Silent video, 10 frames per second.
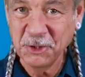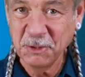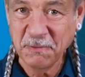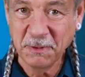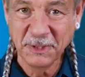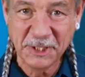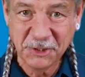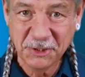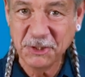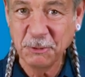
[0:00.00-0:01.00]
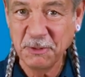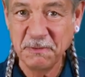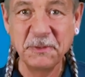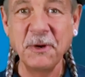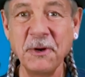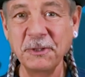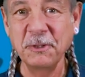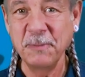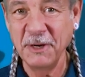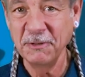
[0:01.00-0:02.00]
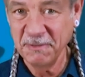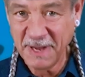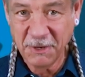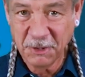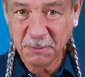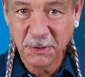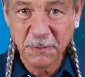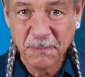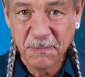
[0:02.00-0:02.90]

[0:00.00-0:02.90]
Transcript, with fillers: some of the lessons that we've talked about valuable.